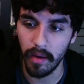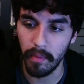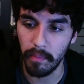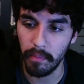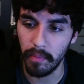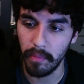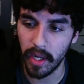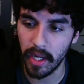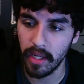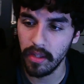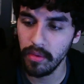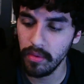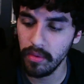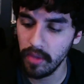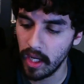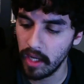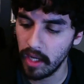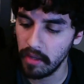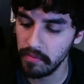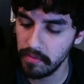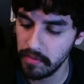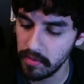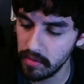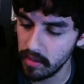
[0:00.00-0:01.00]
but I do
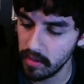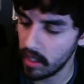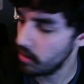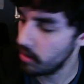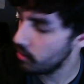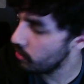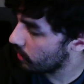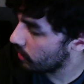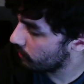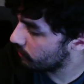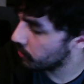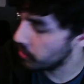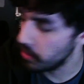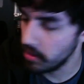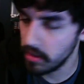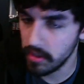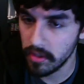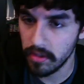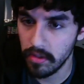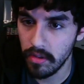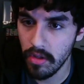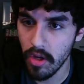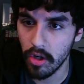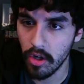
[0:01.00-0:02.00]
have a
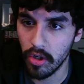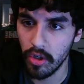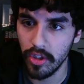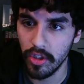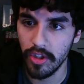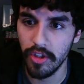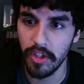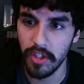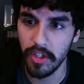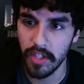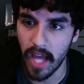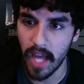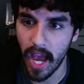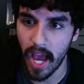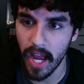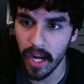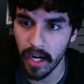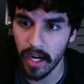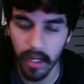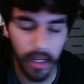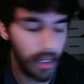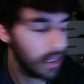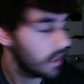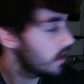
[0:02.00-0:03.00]
good stack.